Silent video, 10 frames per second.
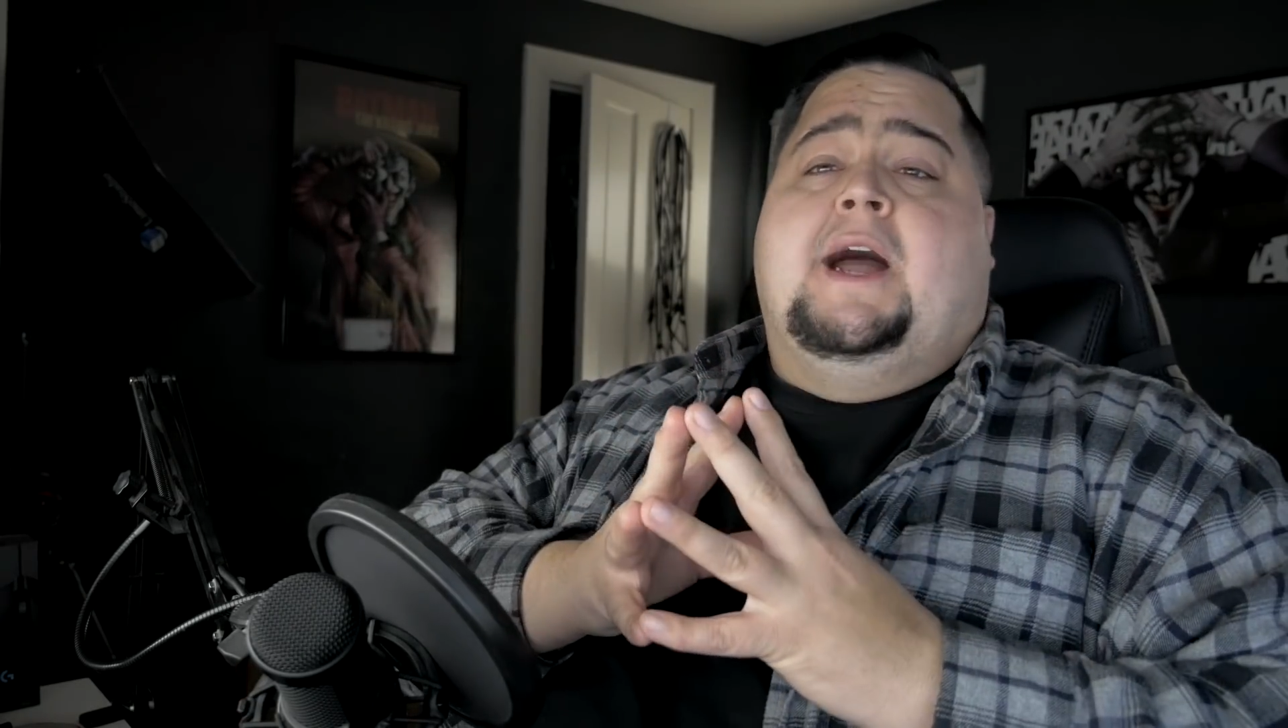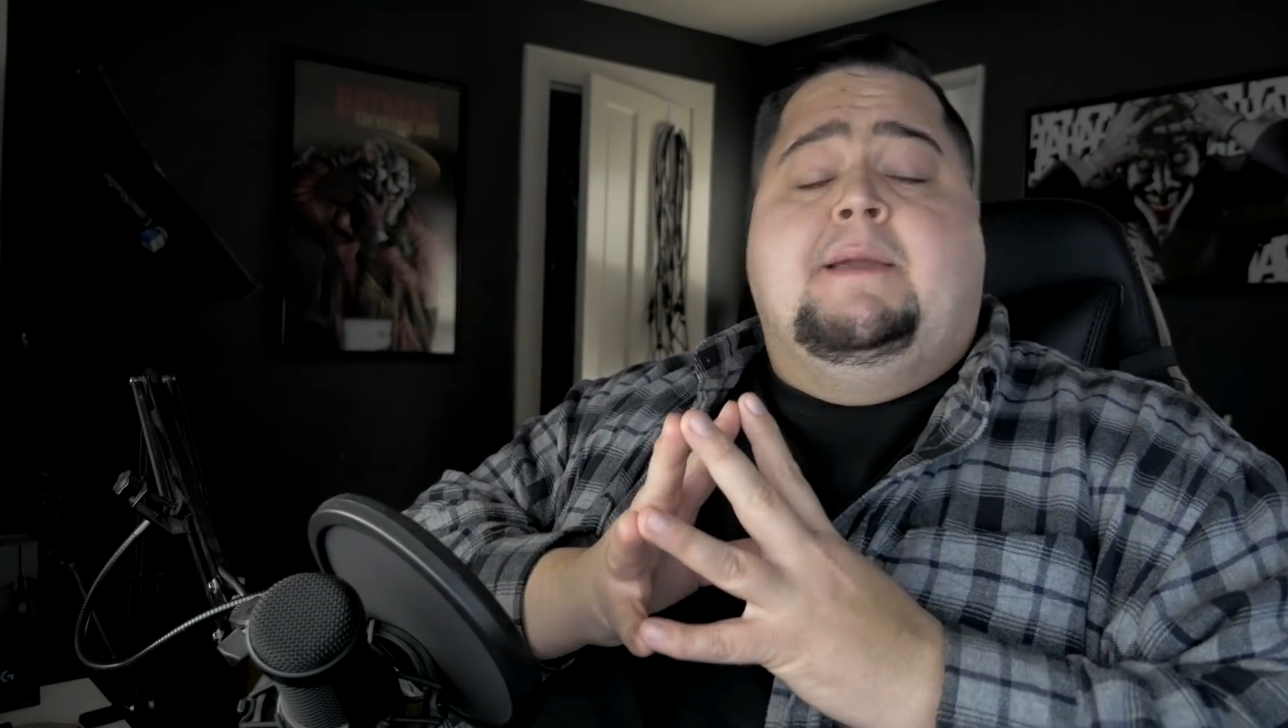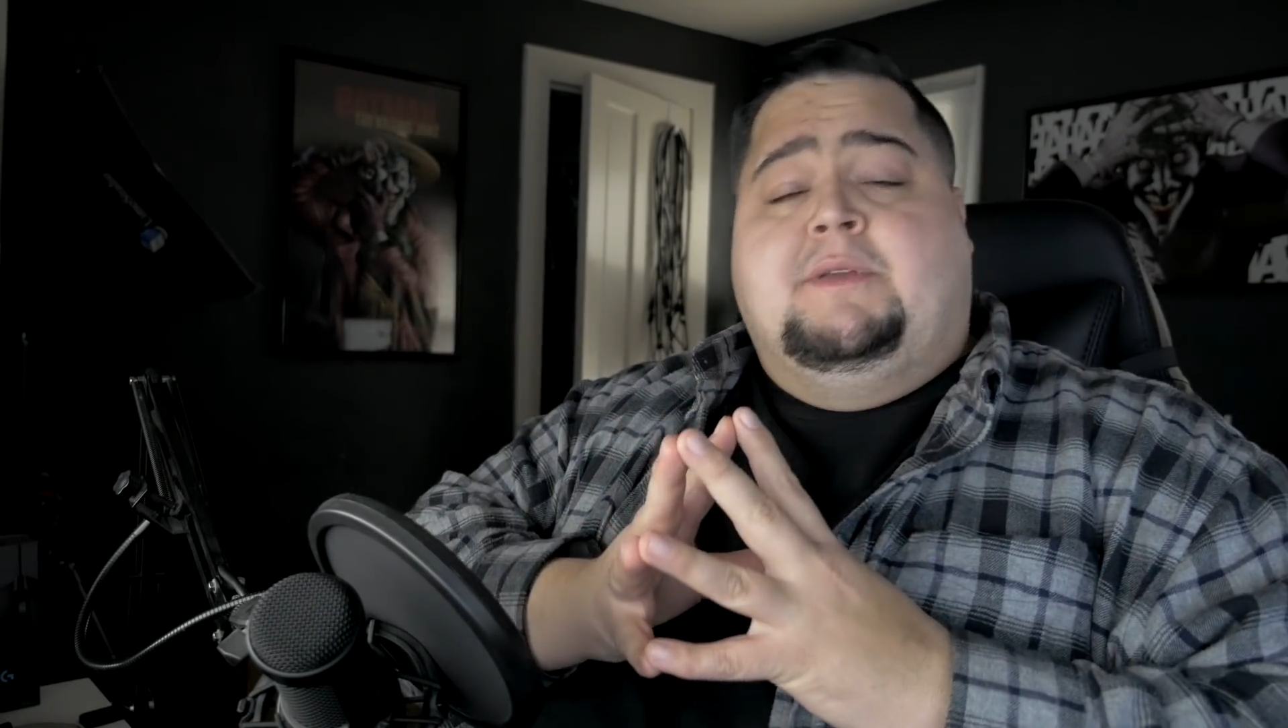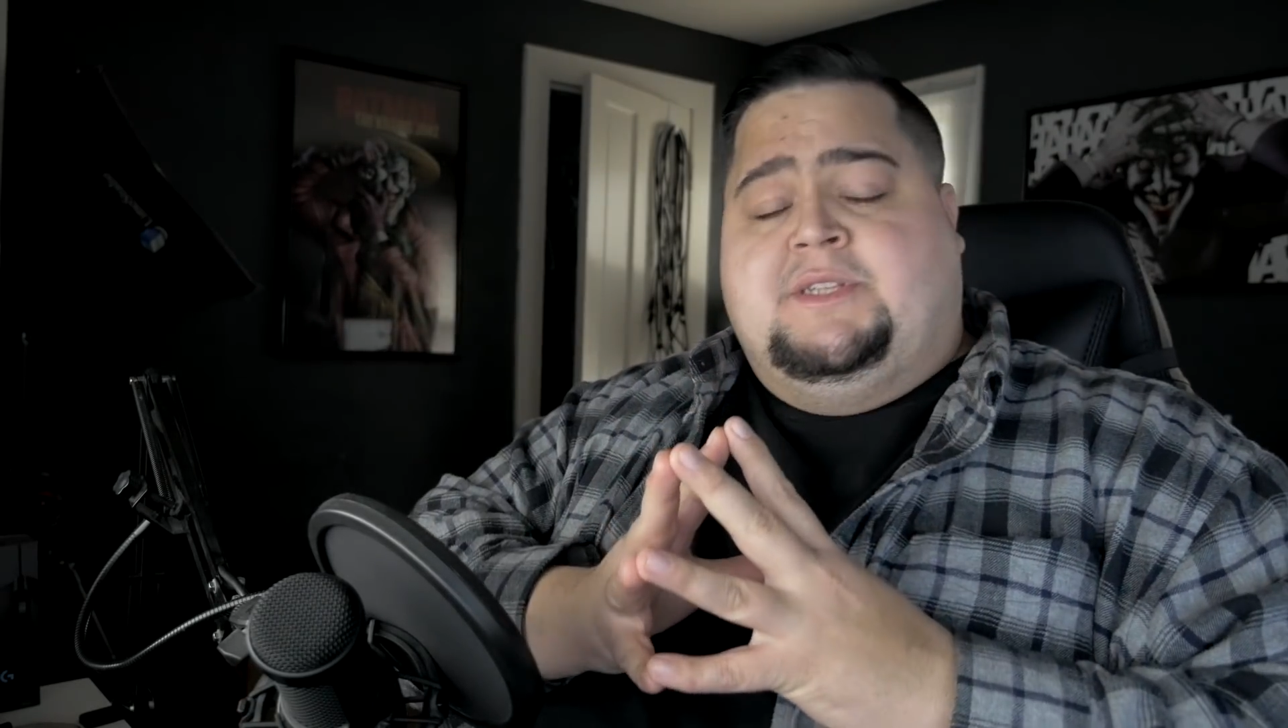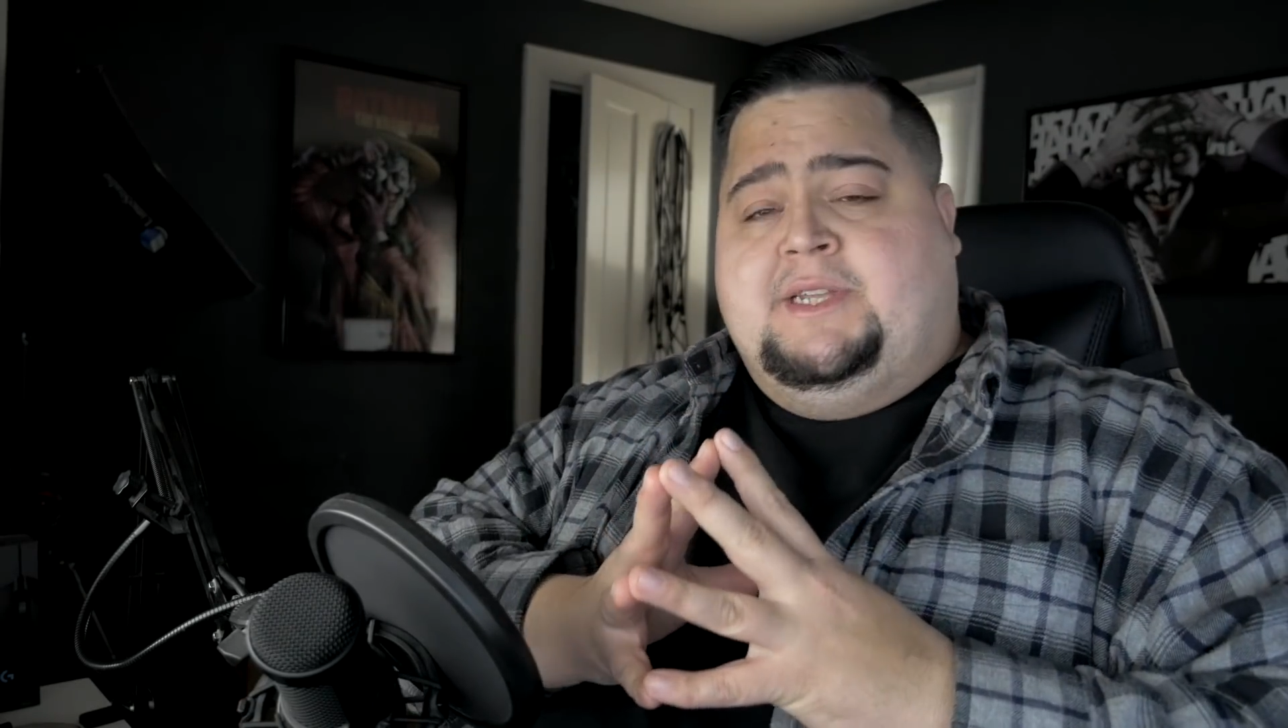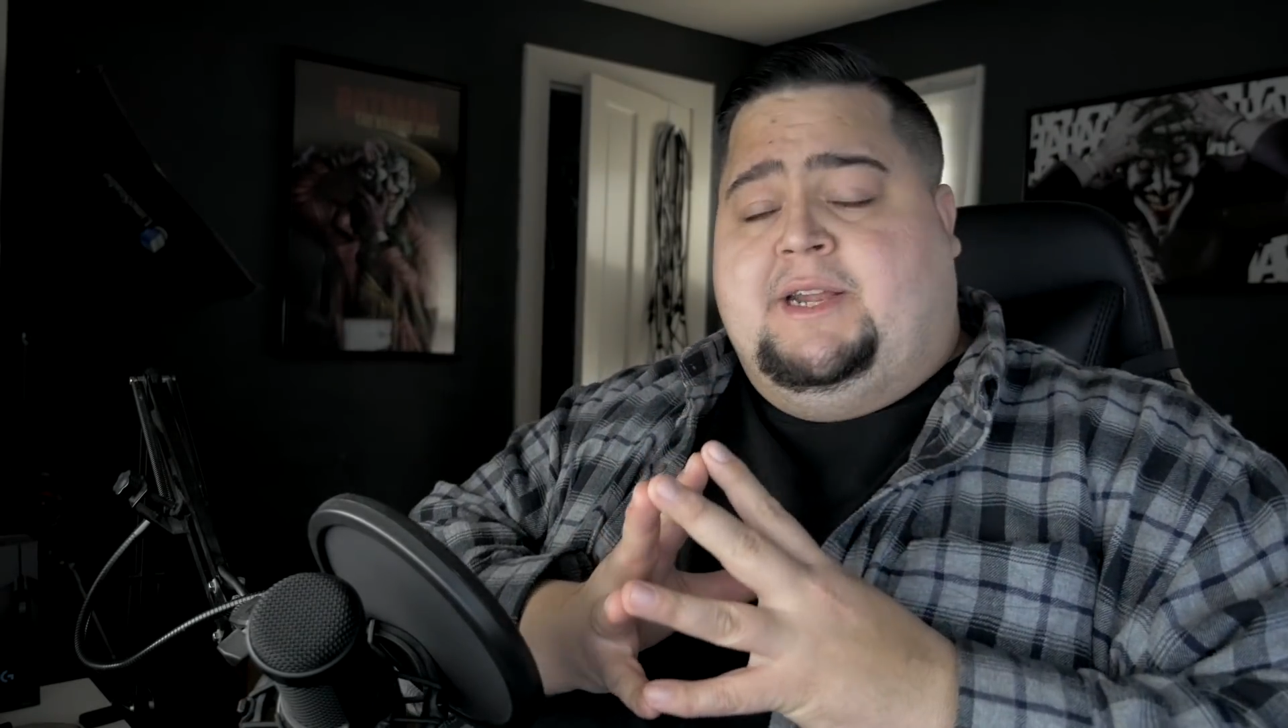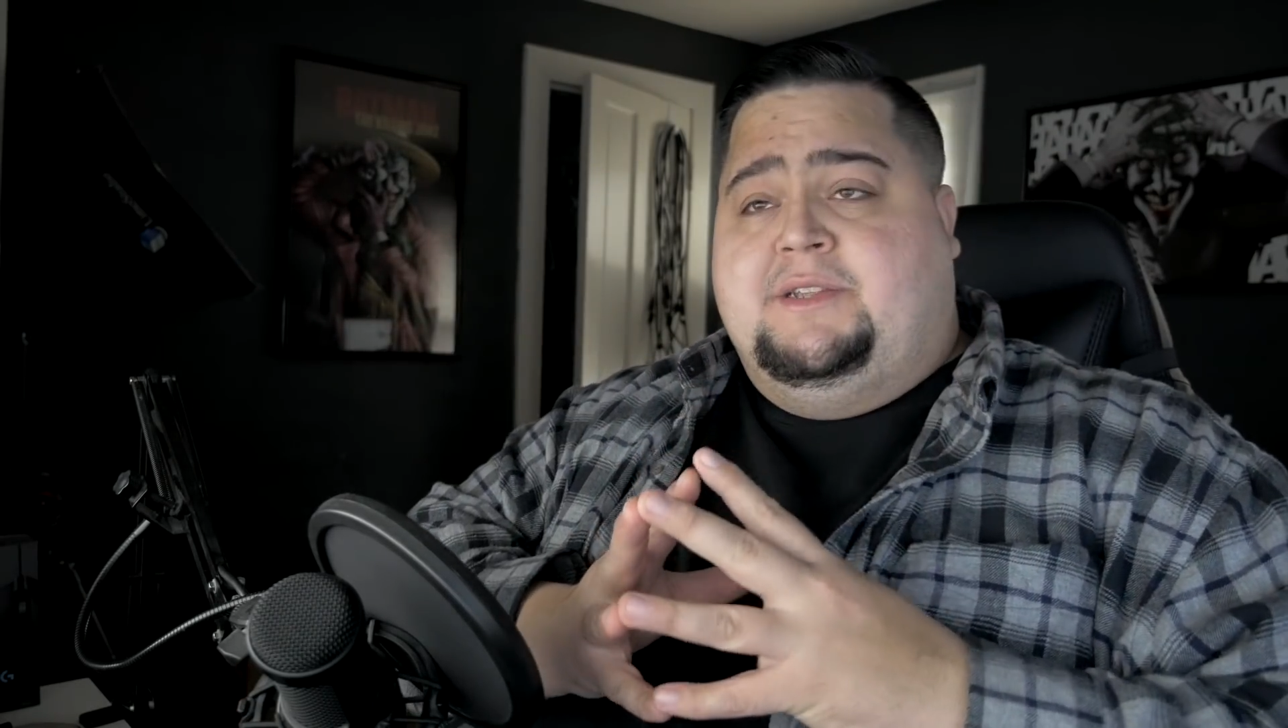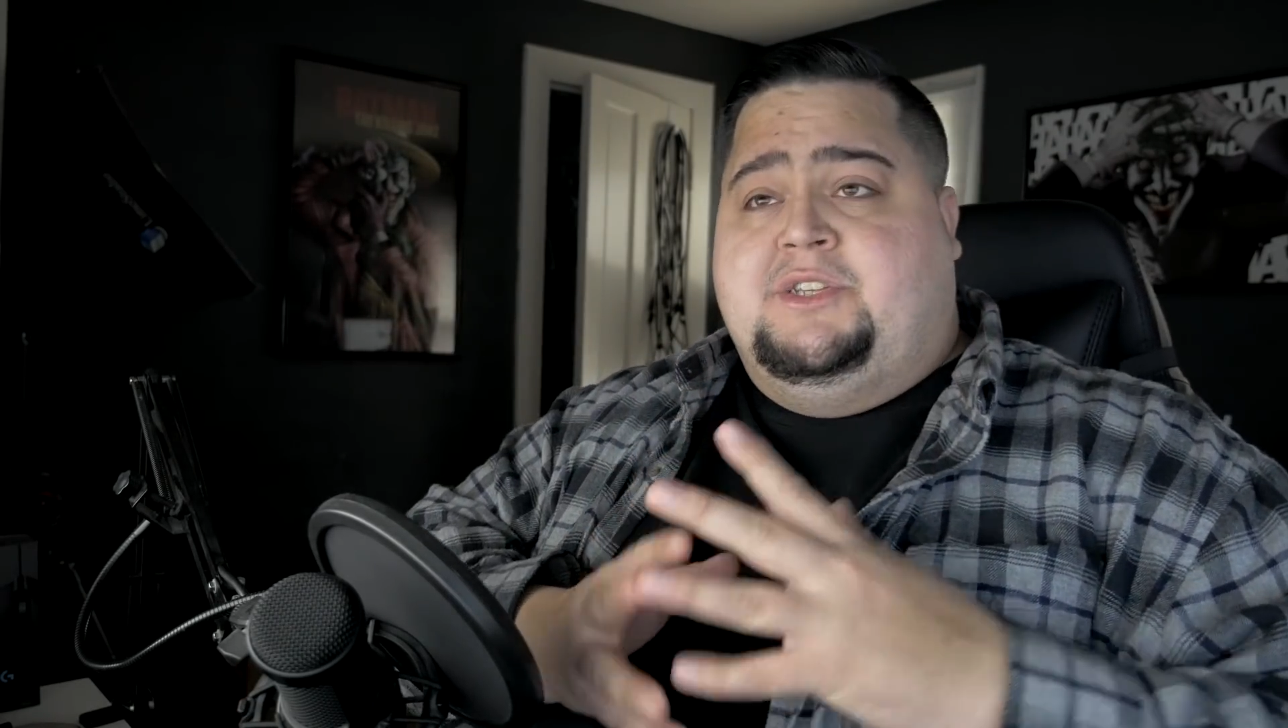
I'm excited